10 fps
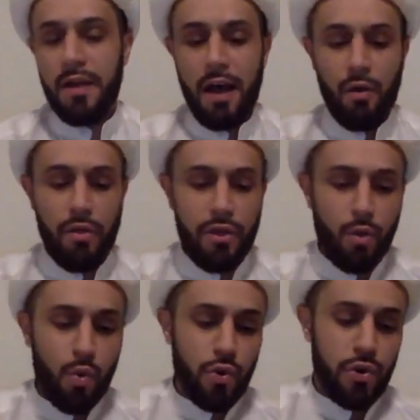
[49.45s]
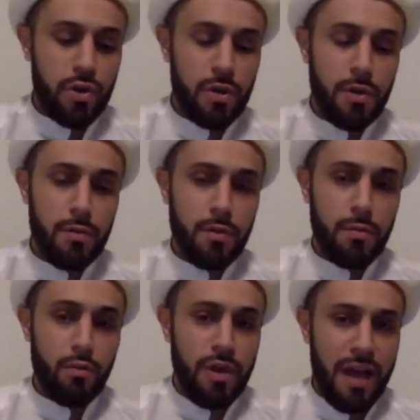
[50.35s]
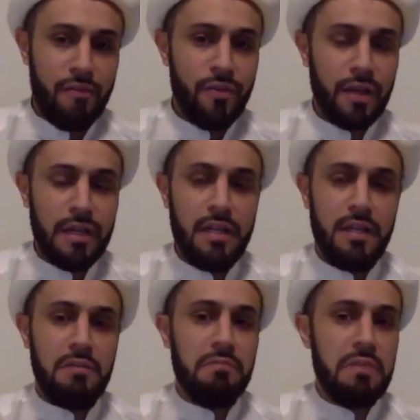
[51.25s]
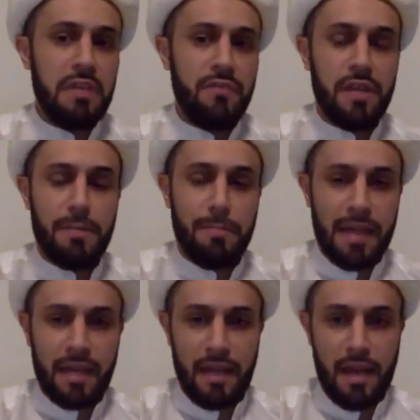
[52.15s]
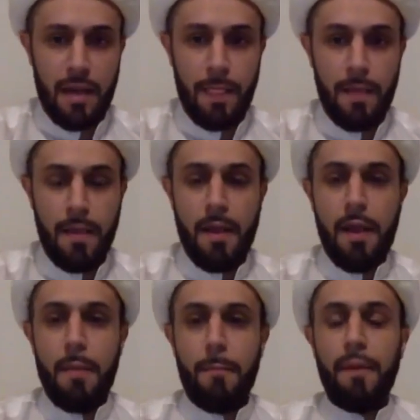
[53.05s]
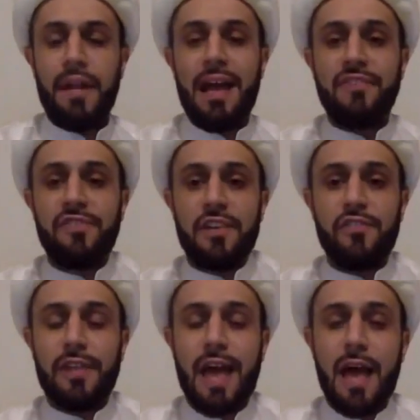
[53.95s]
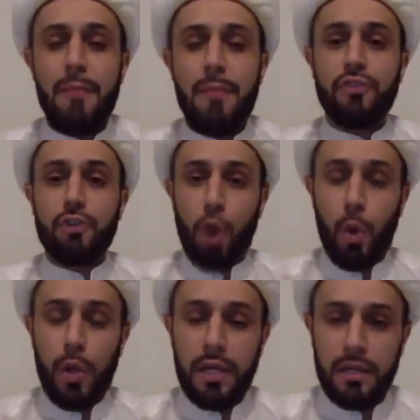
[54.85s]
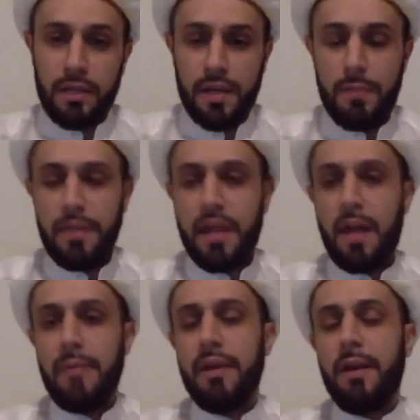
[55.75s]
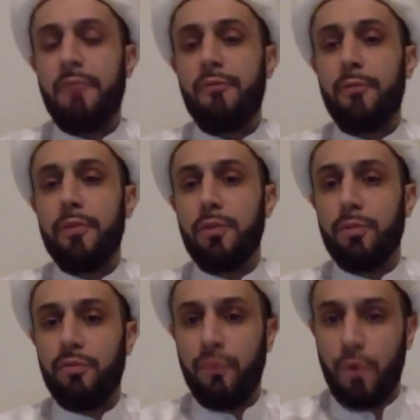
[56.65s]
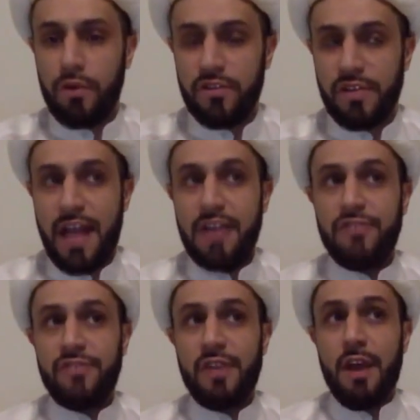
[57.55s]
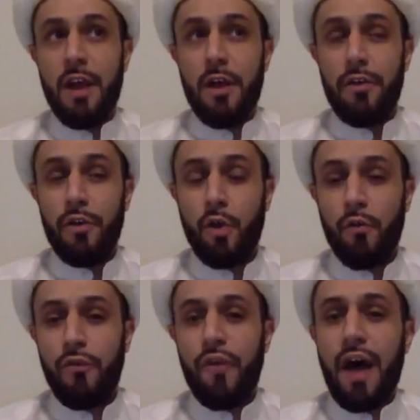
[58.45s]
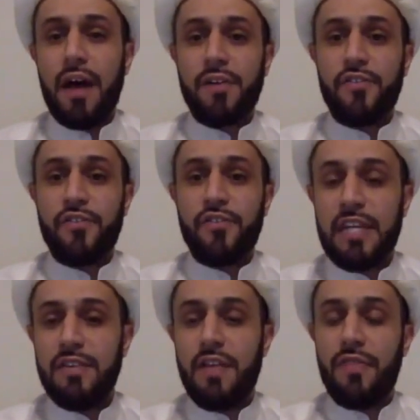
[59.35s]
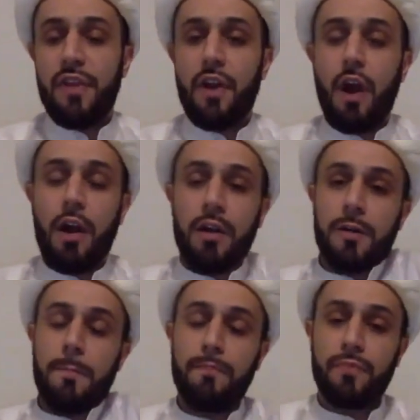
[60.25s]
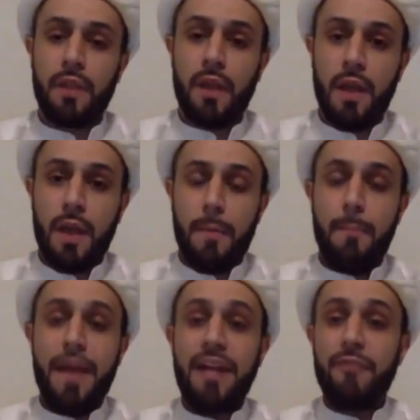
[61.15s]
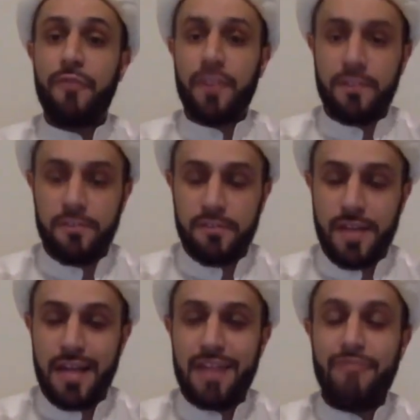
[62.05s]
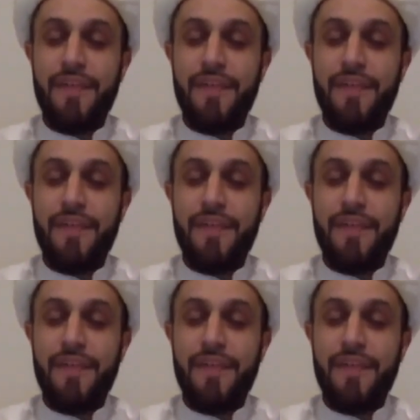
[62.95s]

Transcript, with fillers: Now, there were munafiqeen even in Mecca, but as Islam is growing and becoming a formidable force, as the kuffar see that there are benefits and